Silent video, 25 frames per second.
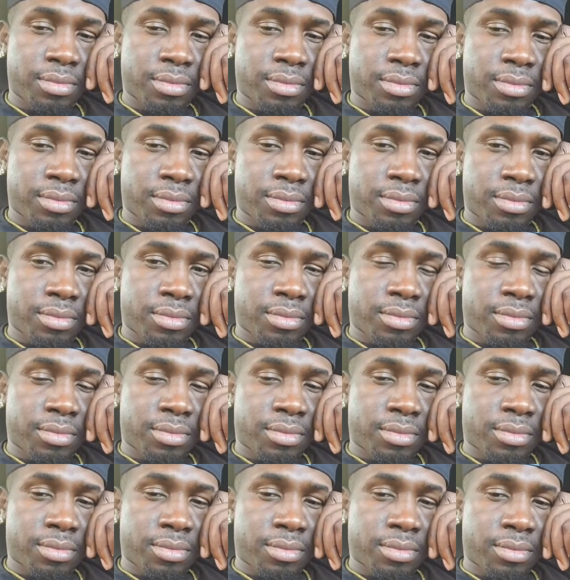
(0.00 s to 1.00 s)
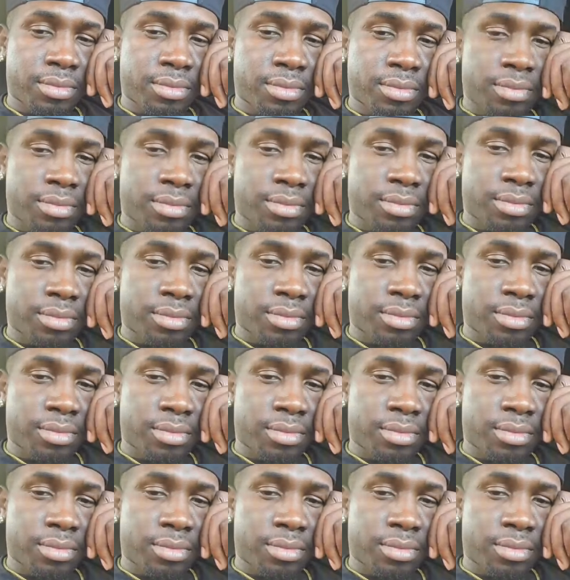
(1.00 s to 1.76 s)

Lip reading: (silence)